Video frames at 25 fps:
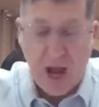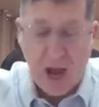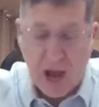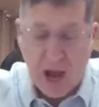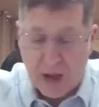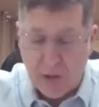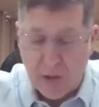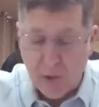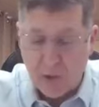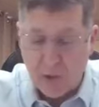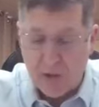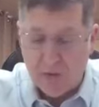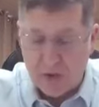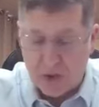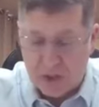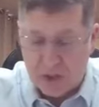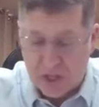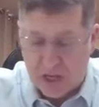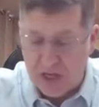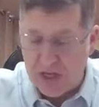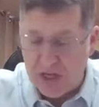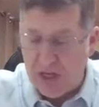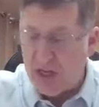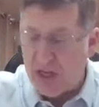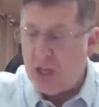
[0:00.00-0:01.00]
I would have
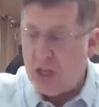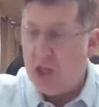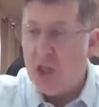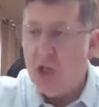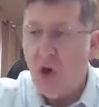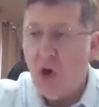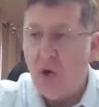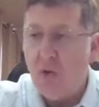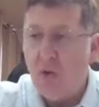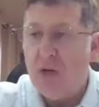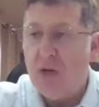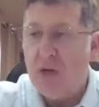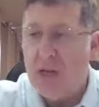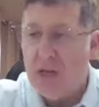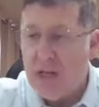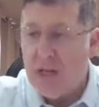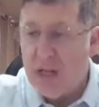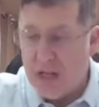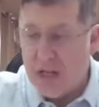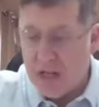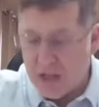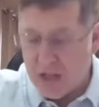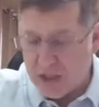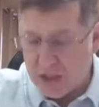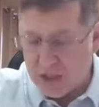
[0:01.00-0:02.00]
said, you don't
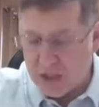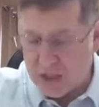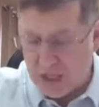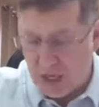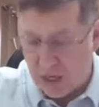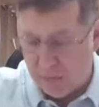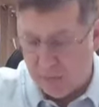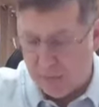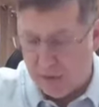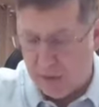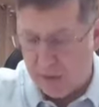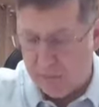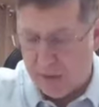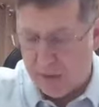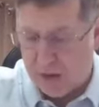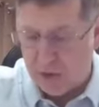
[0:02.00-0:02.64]
need to tell me